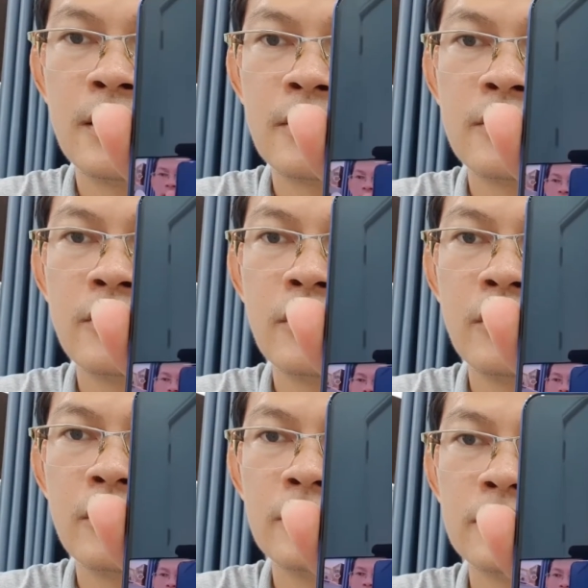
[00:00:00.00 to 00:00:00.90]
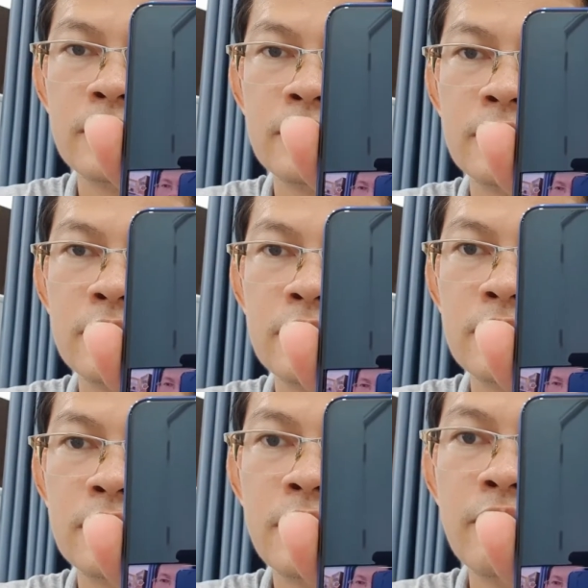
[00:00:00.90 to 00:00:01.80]
called
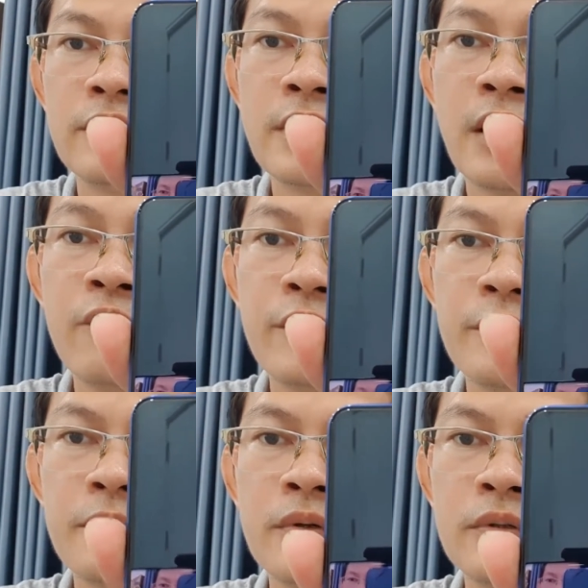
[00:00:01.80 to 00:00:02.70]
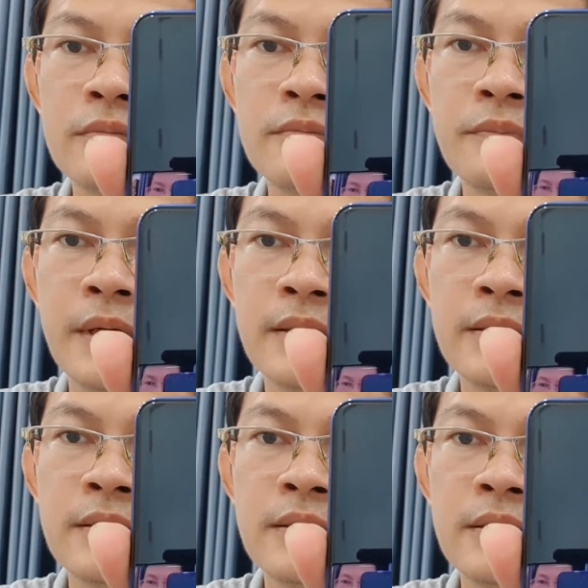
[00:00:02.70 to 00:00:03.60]
the recovery mode, but
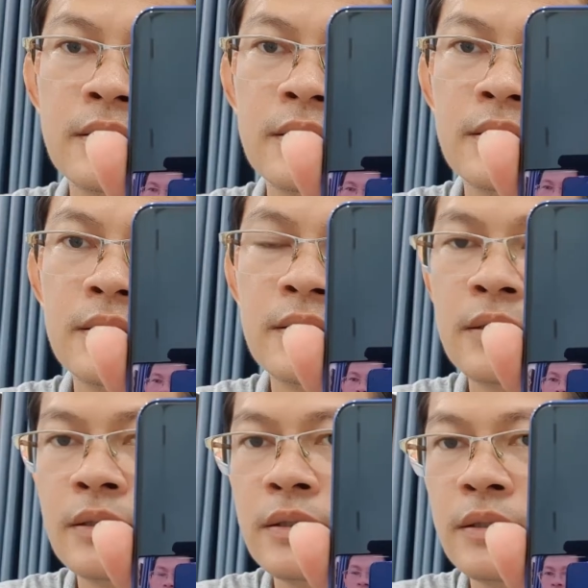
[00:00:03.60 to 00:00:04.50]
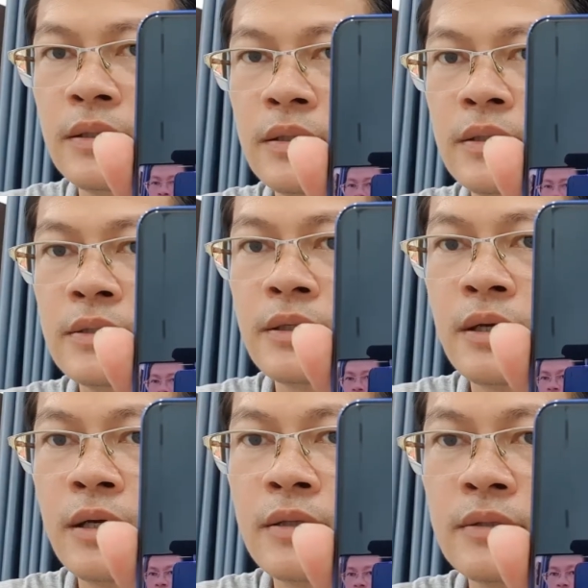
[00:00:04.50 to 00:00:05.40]
it's not